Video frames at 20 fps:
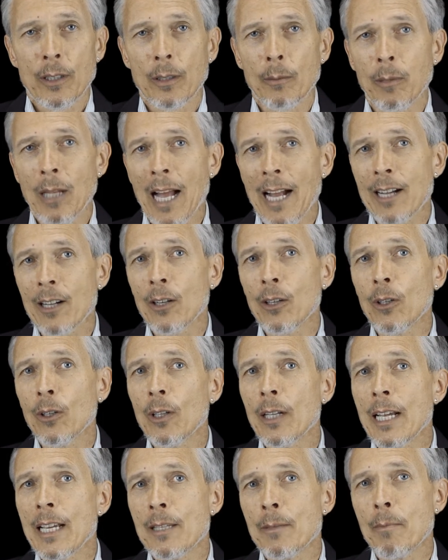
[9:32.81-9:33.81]
The black
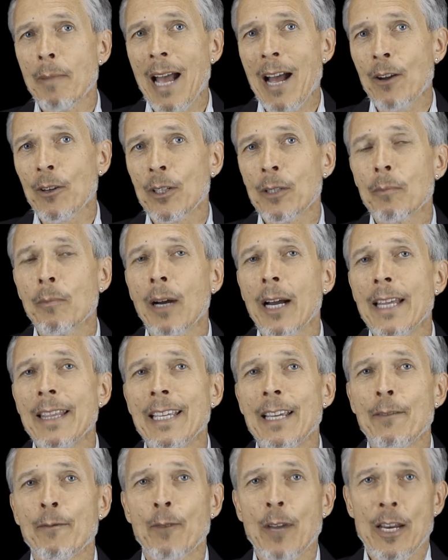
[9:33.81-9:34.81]
hole is bounded by
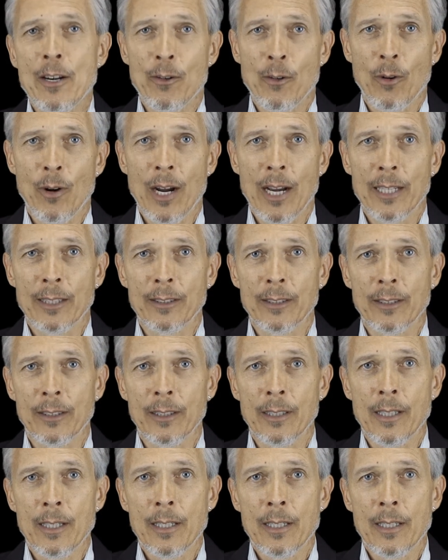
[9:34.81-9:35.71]
the event horizon,